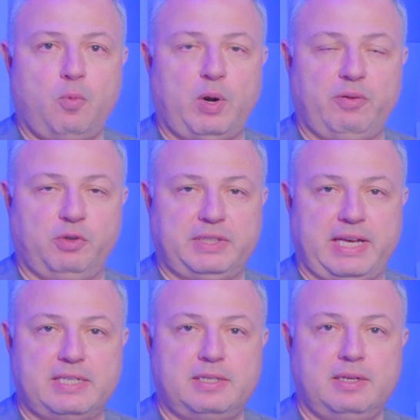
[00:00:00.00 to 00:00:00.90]
wonderful
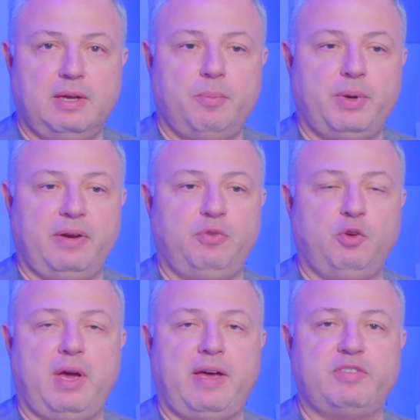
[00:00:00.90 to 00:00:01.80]
test. But if you
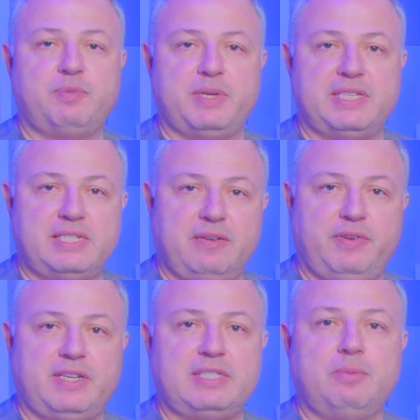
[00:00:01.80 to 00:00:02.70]
have
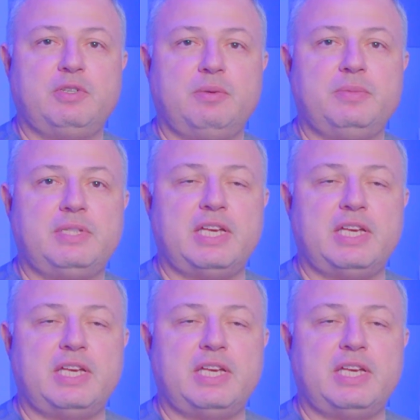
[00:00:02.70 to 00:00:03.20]
specific symptoms,